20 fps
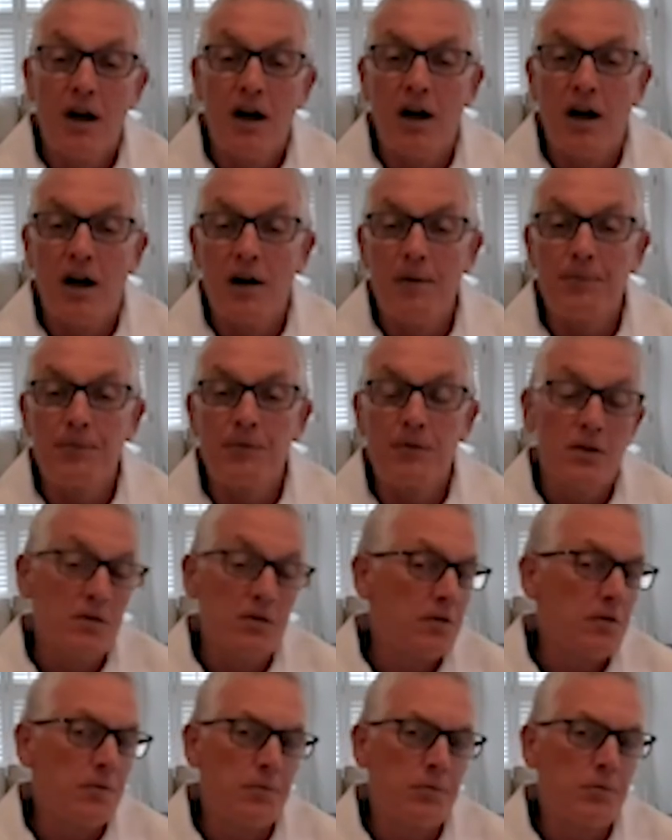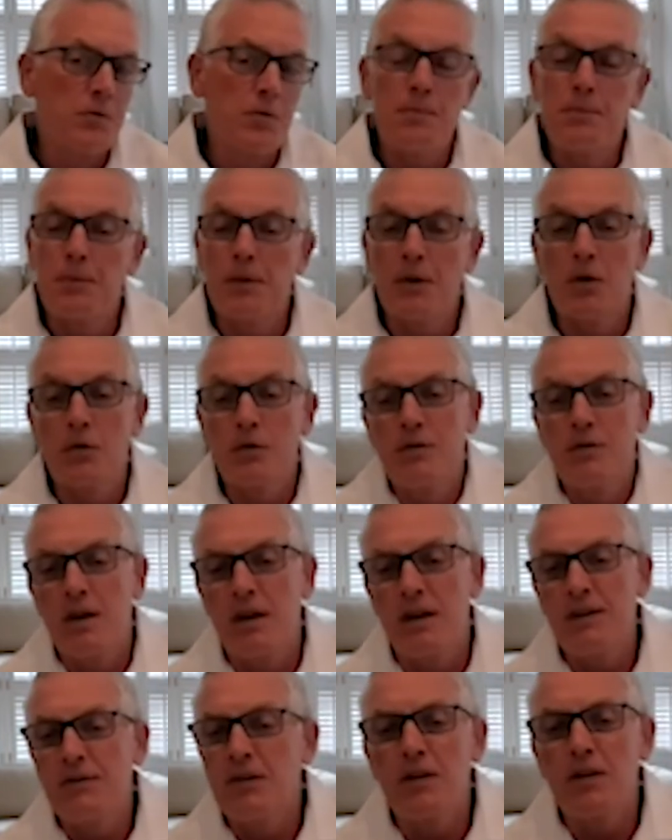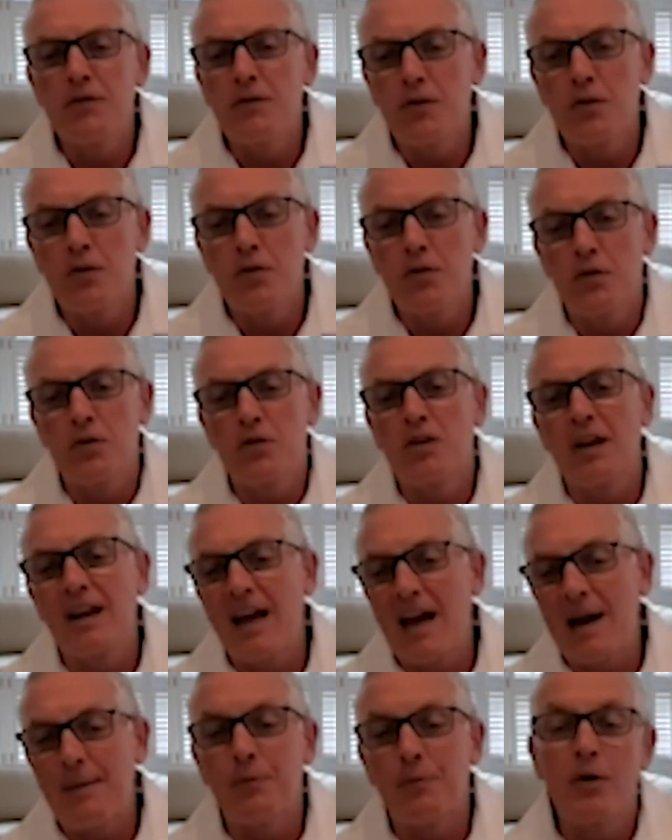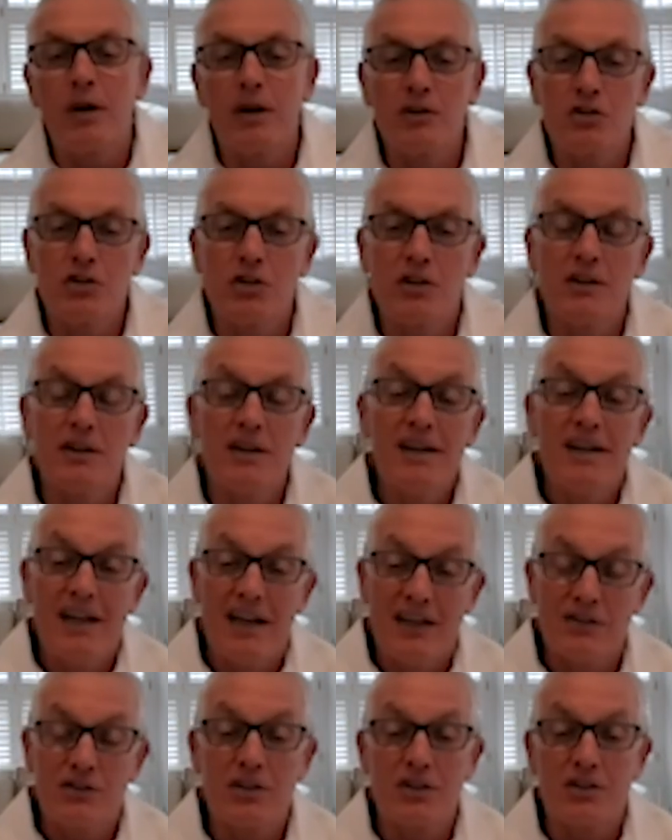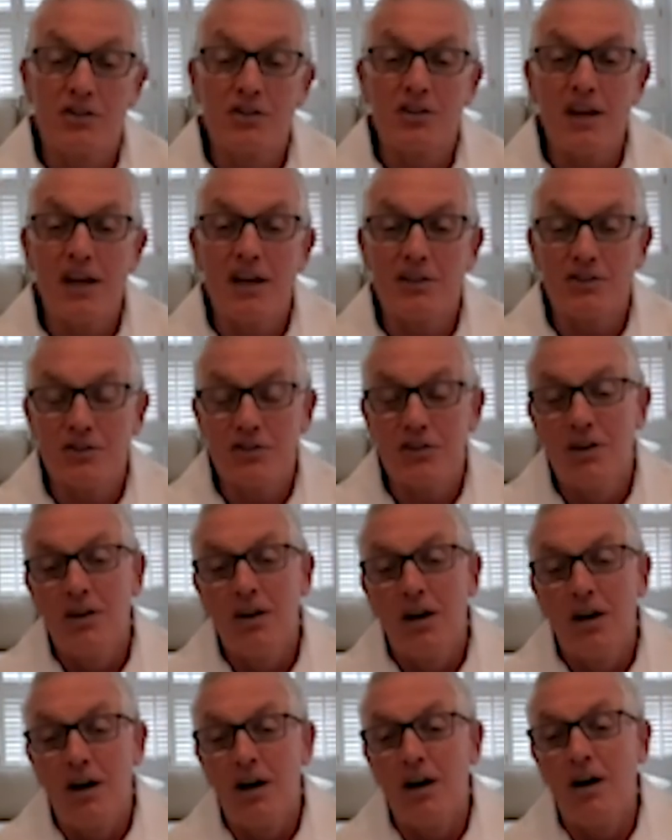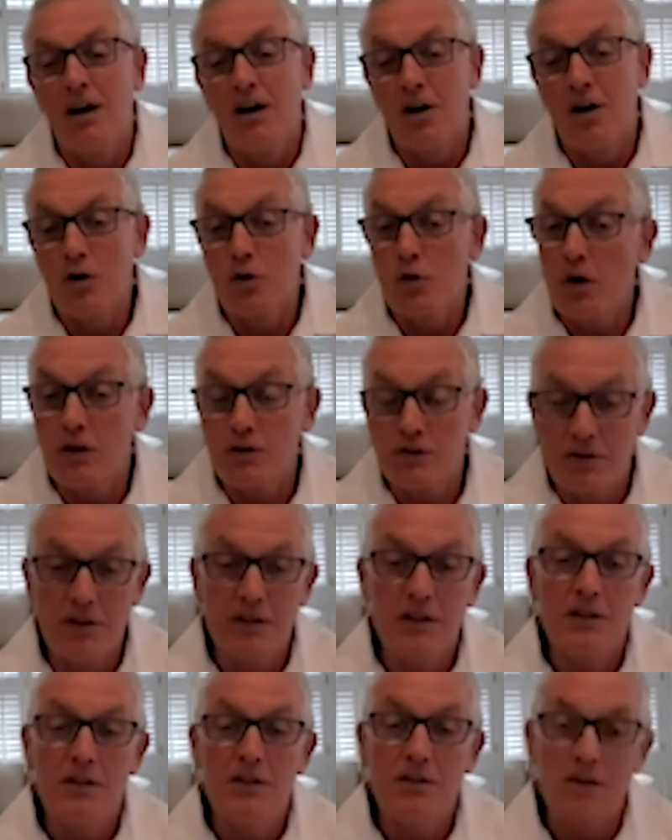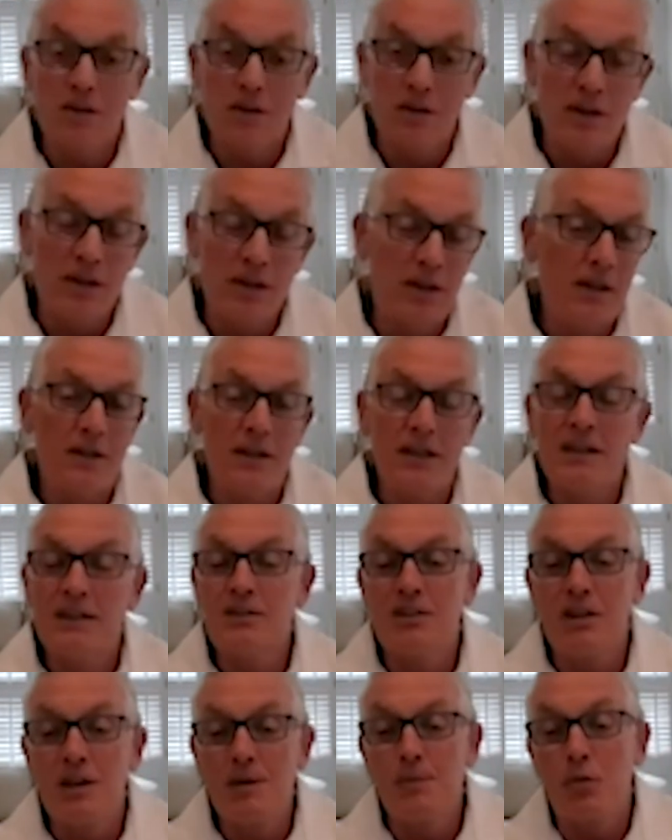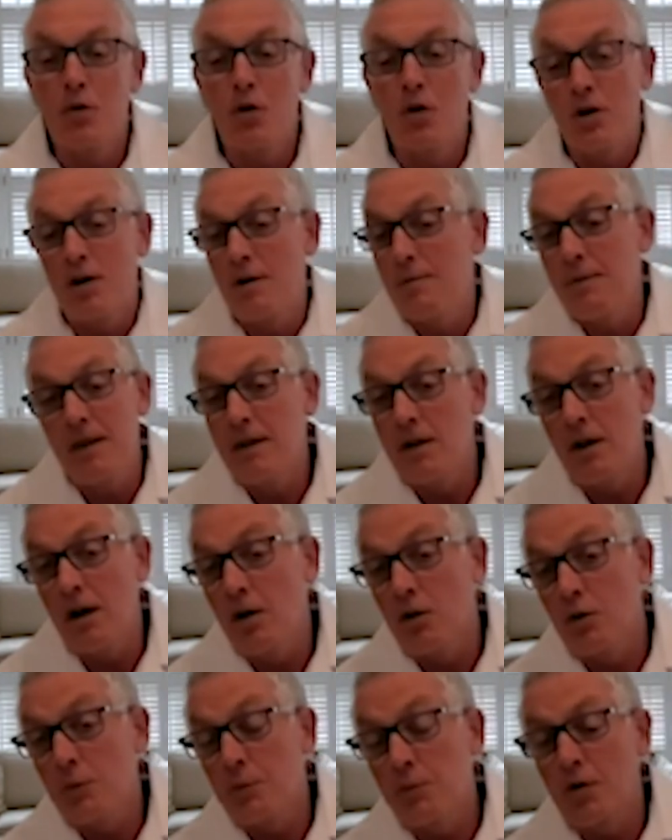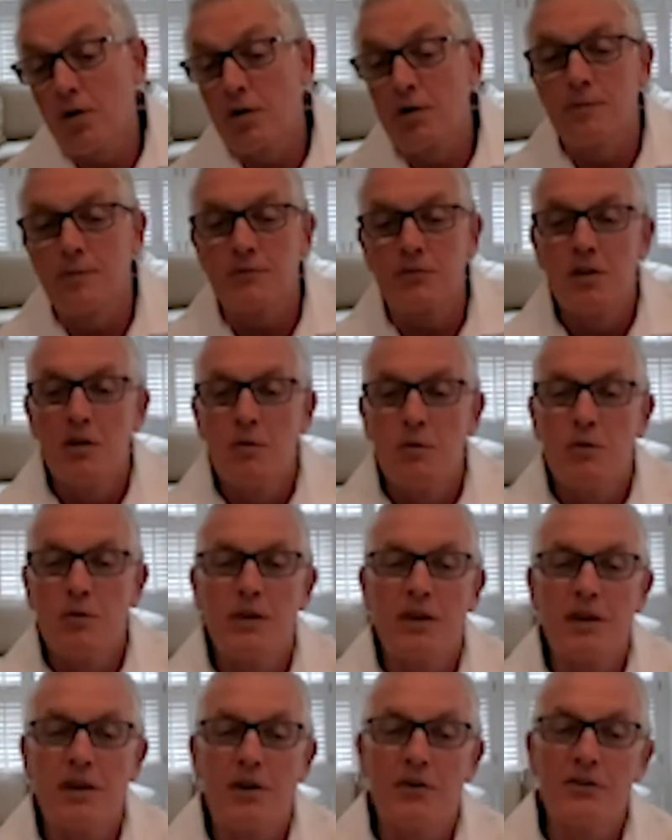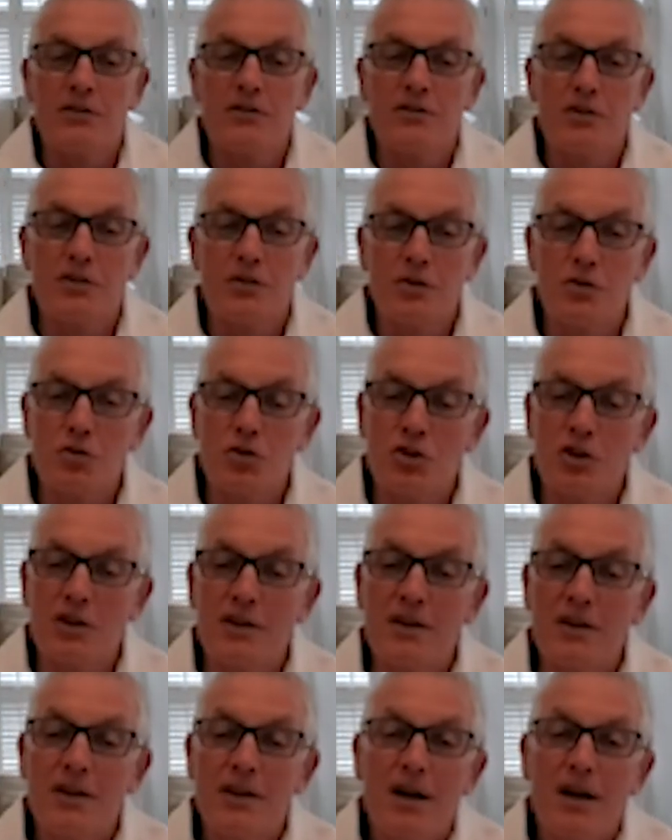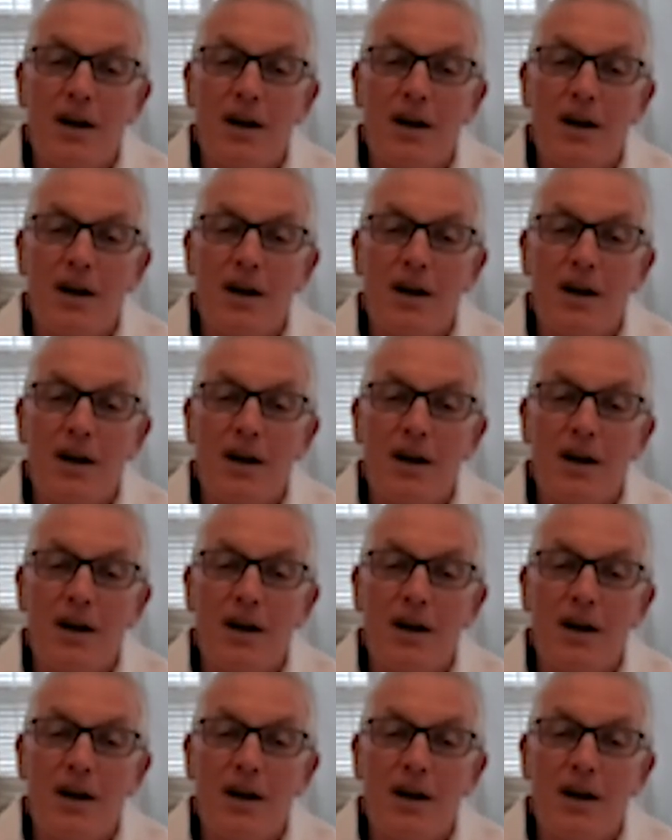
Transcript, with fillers: um, to, to build even a further collaboration and success uh, across the, the uh, ENT program and other programs within our institution.